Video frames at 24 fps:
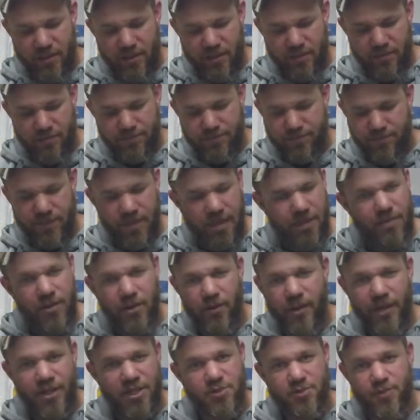I'm
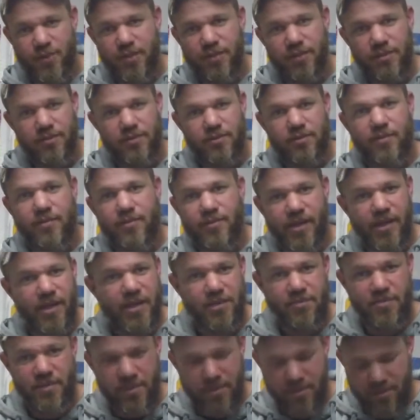no expert by
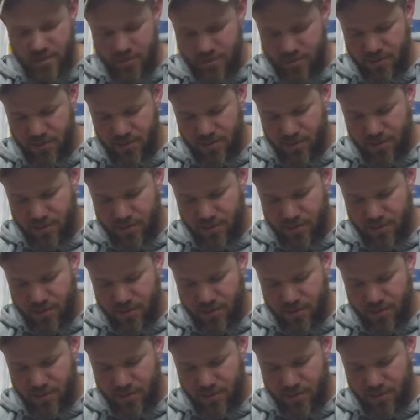any means,